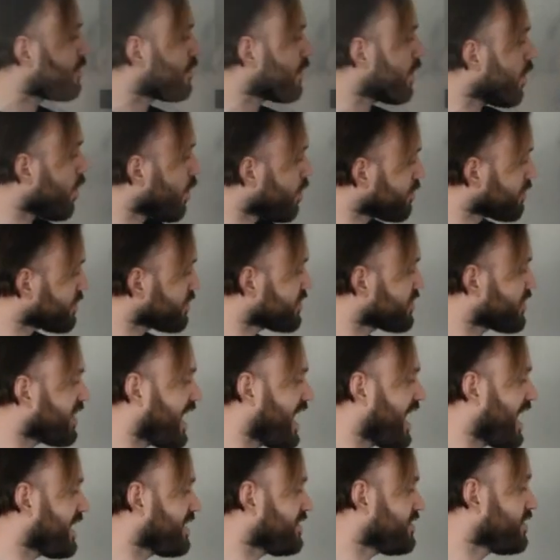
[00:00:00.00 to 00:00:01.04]
over
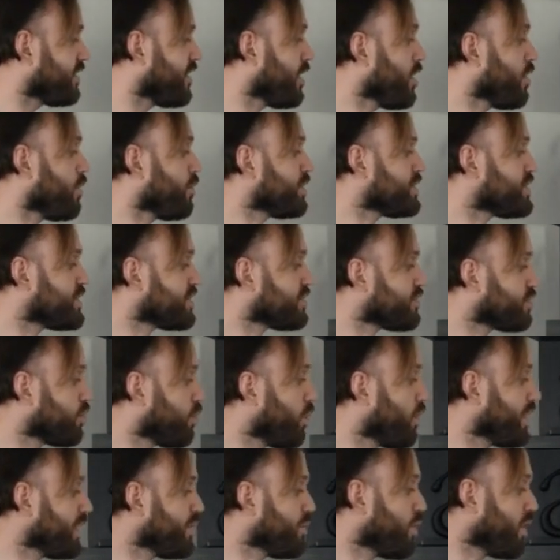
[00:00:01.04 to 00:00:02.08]
oversized, which is
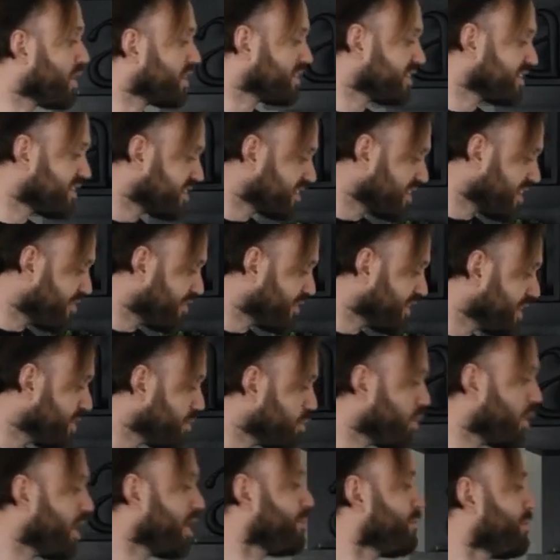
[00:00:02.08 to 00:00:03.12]
21 to
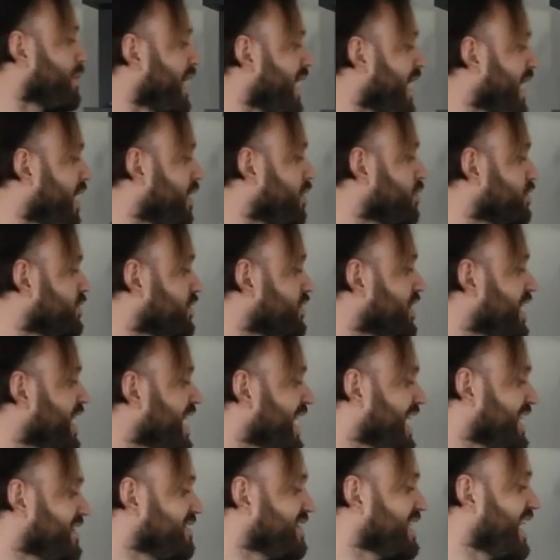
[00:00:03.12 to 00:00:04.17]
71 pounds.
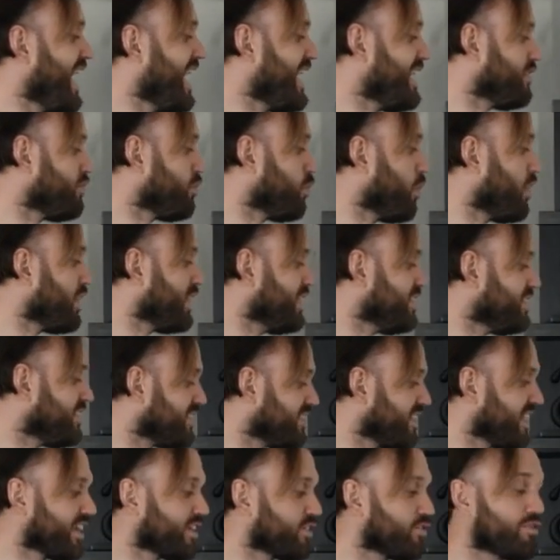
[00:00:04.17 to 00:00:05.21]
It's
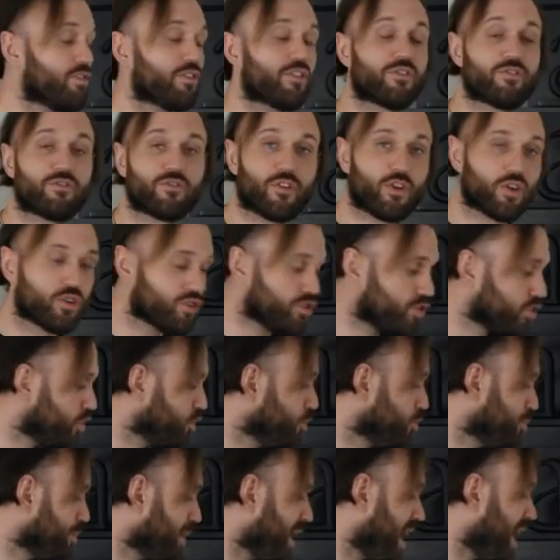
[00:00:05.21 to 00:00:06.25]
826 for the first
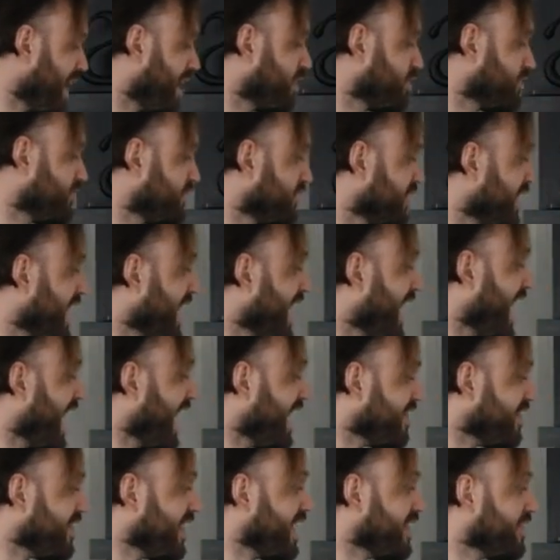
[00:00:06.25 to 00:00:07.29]
two pounds,
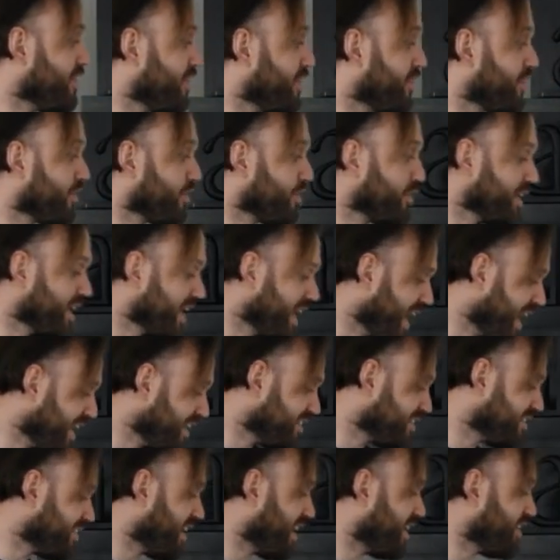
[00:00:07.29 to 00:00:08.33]
and then
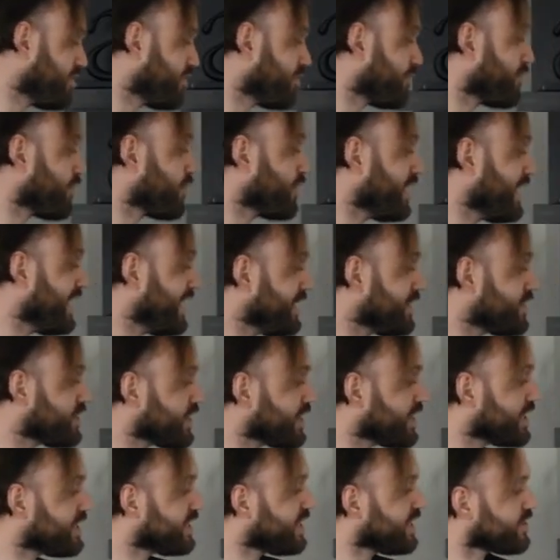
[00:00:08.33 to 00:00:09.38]
38 cents for
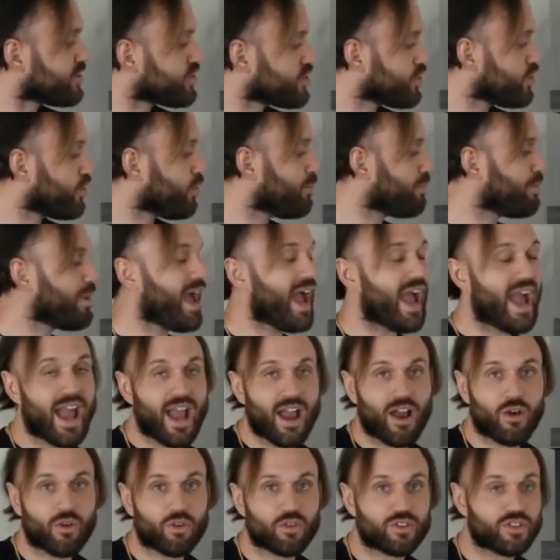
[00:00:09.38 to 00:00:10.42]
each additional
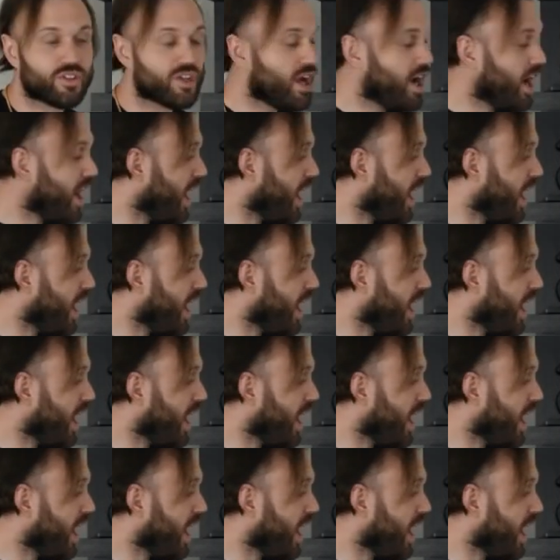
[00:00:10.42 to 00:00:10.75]
pound